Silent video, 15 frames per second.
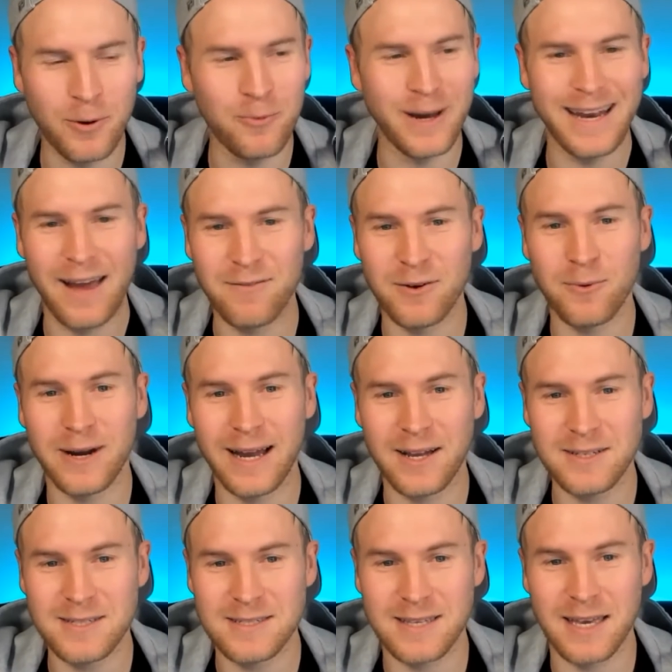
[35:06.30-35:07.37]
when everyone
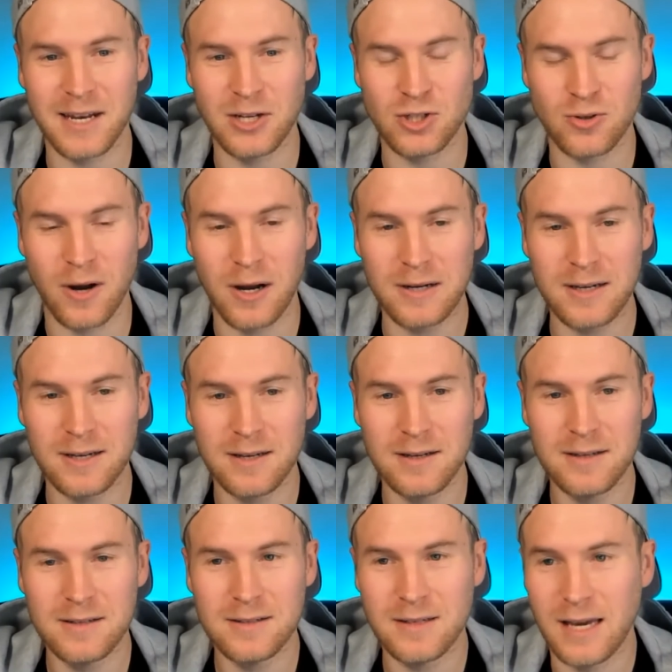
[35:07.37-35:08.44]
else is getting drunk
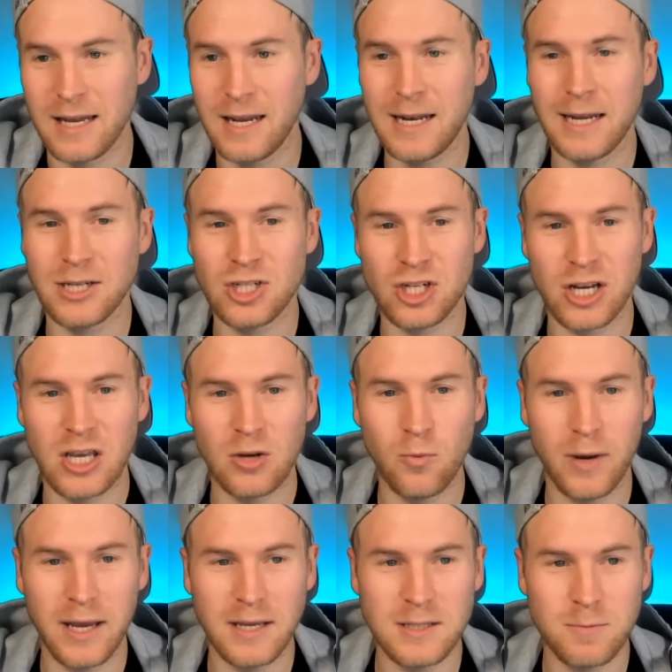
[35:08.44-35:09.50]
and eating chicken
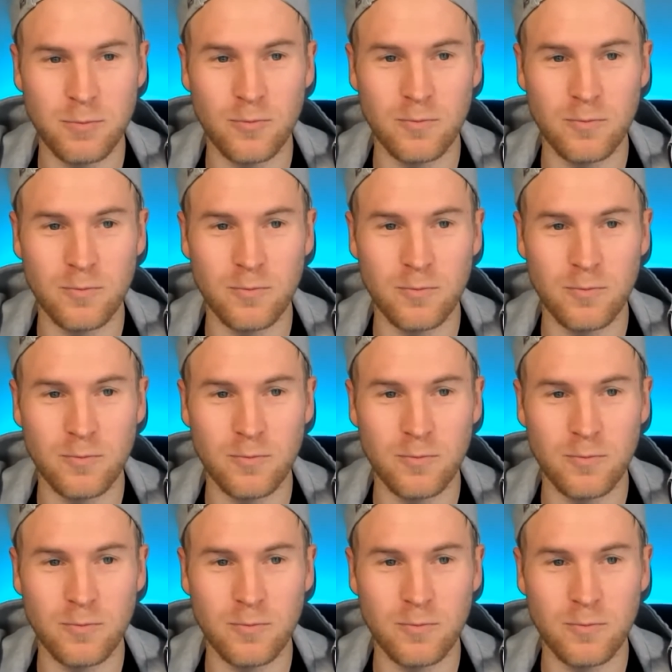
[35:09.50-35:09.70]
wings,